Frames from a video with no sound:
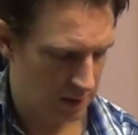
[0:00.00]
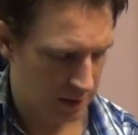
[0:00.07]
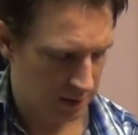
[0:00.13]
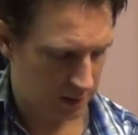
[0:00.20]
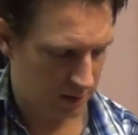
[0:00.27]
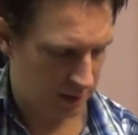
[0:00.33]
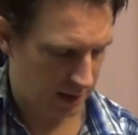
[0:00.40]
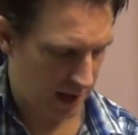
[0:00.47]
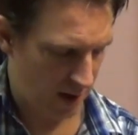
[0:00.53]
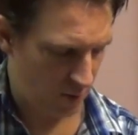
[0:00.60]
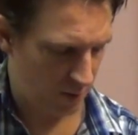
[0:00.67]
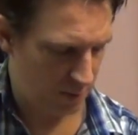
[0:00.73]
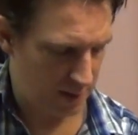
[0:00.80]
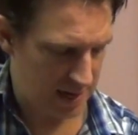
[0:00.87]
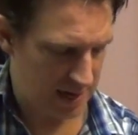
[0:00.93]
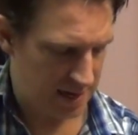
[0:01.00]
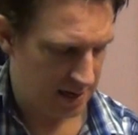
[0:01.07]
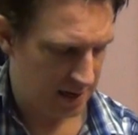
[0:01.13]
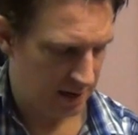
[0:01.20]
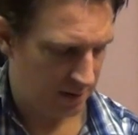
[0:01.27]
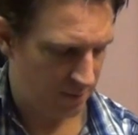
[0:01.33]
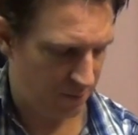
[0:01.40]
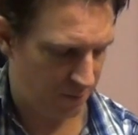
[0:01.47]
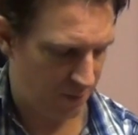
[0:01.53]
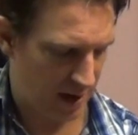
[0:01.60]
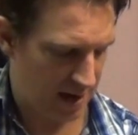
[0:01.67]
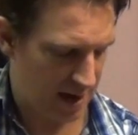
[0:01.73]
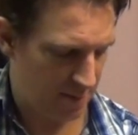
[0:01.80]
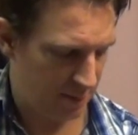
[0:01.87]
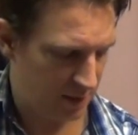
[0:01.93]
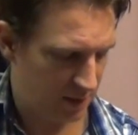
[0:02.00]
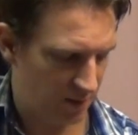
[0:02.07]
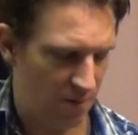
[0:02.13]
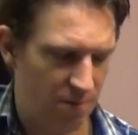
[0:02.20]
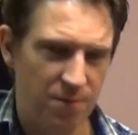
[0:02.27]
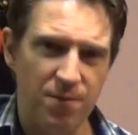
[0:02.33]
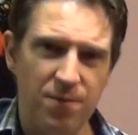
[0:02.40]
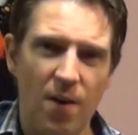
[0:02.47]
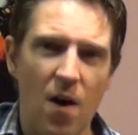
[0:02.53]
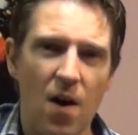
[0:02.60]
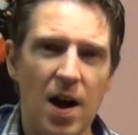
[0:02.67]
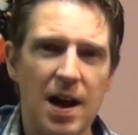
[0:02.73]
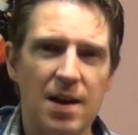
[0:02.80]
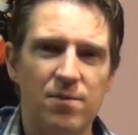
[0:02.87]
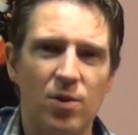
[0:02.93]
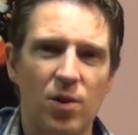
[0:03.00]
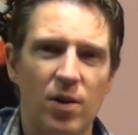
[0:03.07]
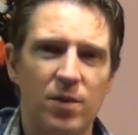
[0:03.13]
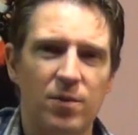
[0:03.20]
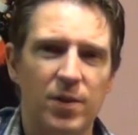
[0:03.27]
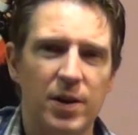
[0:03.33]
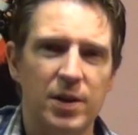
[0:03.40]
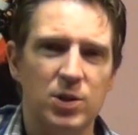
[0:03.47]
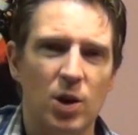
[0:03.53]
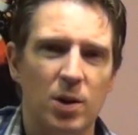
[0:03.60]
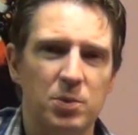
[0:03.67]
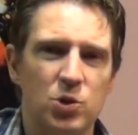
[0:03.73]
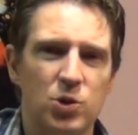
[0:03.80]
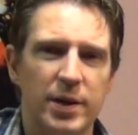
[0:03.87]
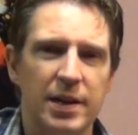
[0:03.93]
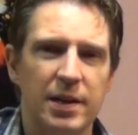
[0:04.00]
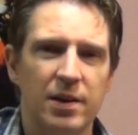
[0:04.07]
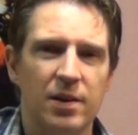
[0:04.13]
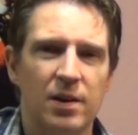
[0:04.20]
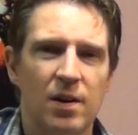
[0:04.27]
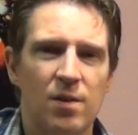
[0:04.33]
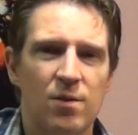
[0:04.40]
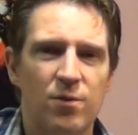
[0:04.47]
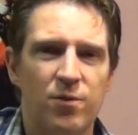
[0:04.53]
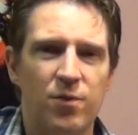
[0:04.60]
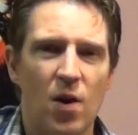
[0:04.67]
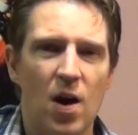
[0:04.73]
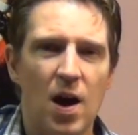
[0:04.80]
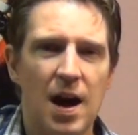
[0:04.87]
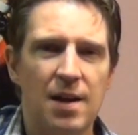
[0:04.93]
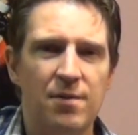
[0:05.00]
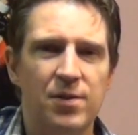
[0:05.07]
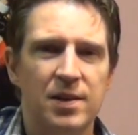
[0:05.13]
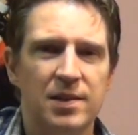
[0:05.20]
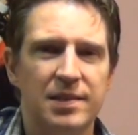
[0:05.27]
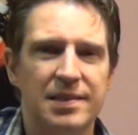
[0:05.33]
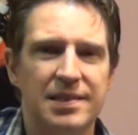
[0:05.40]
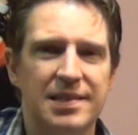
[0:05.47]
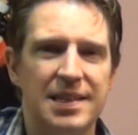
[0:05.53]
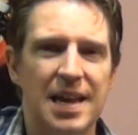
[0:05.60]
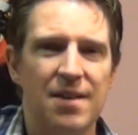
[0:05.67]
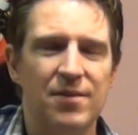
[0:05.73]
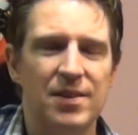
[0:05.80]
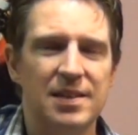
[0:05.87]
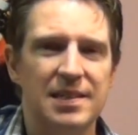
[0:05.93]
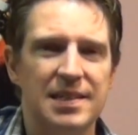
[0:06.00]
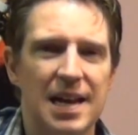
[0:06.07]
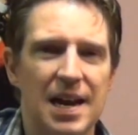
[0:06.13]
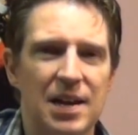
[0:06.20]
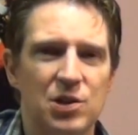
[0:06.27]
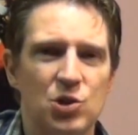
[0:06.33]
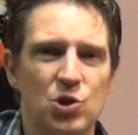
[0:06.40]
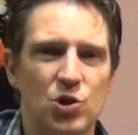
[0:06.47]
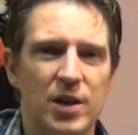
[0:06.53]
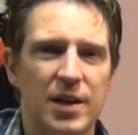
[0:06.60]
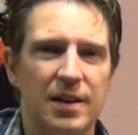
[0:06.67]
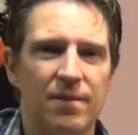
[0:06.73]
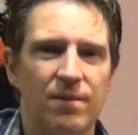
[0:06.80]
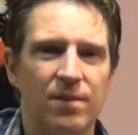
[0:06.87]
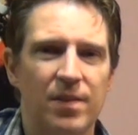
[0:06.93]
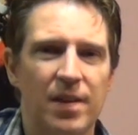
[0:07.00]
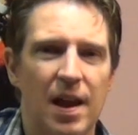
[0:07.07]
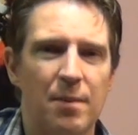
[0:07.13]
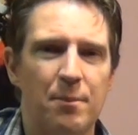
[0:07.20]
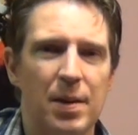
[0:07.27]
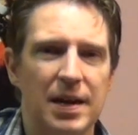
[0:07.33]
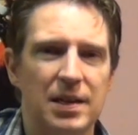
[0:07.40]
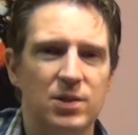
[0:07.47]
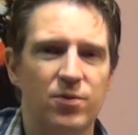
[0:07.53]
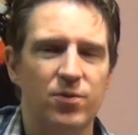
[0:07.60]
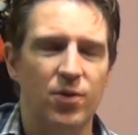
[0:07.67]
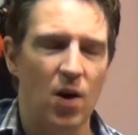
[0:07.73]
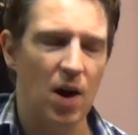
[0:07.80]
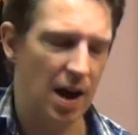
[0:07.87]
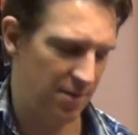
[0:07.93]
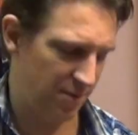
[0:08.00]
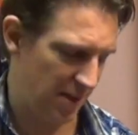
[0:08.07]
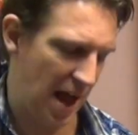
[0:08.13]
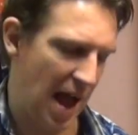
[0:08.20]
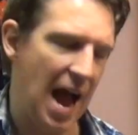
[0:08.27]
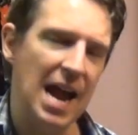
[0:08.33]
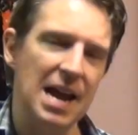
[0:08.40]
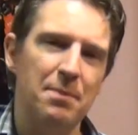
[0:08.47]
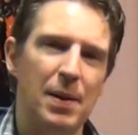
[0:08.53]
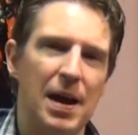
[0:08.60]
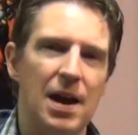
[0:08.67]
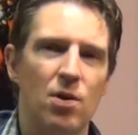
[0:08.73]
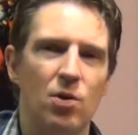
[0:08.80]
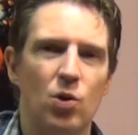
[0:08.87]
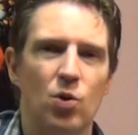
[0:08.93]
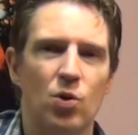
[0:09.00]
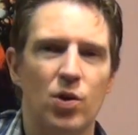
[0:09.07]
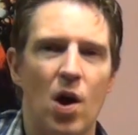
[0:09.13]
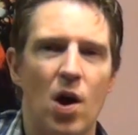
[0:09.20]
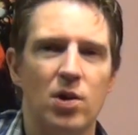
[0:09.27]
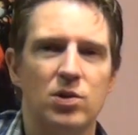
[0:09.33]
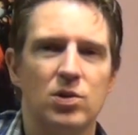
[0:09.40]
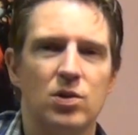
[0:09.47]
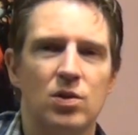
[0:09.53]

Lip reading: So that would be fret numbers 5 on the very top string, 5, 7 down a string, and back to 5, the A power chord notes,